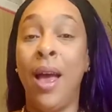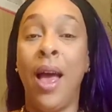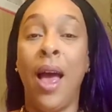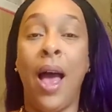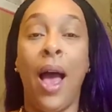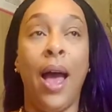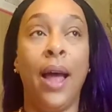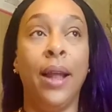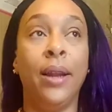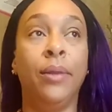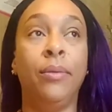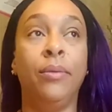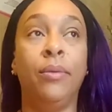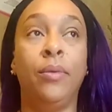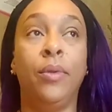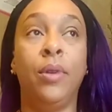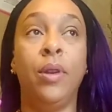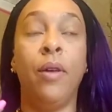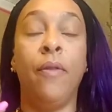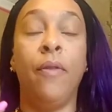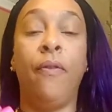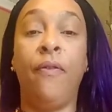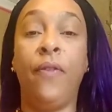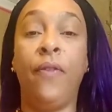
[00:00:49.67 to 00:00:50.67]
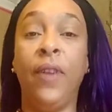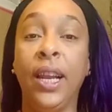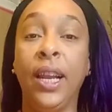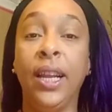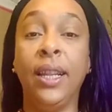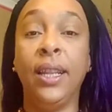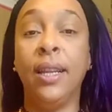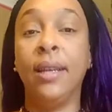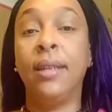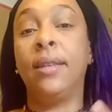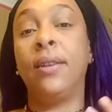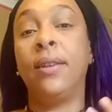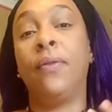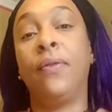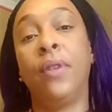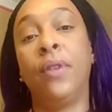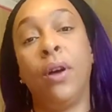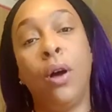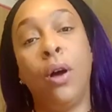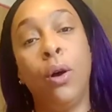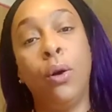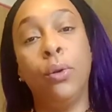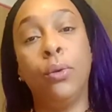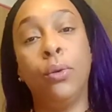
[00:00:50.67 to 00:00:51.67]
and the fillingness of the
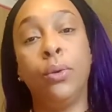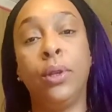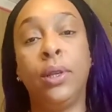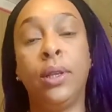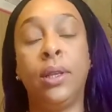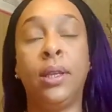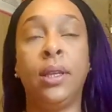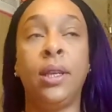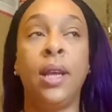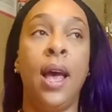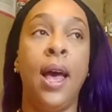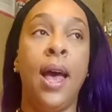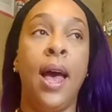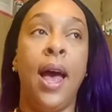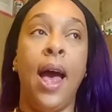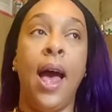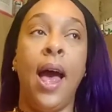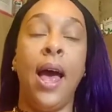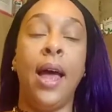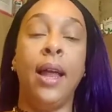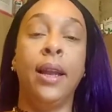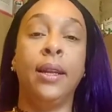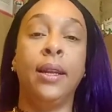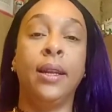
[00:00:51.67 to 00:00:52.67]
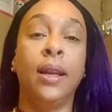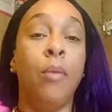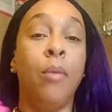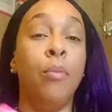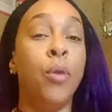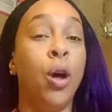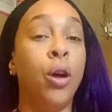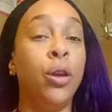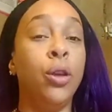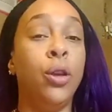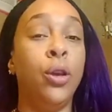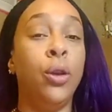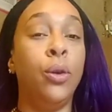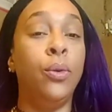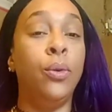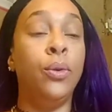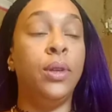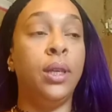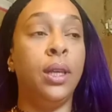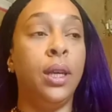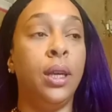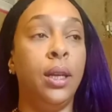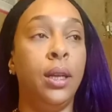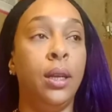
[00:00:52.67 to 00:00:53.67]
oats. And I'm not
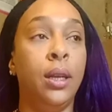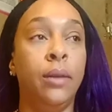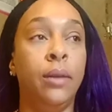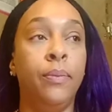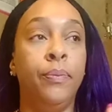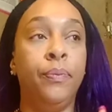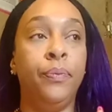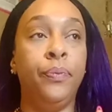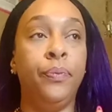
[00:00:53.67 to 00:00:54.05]
using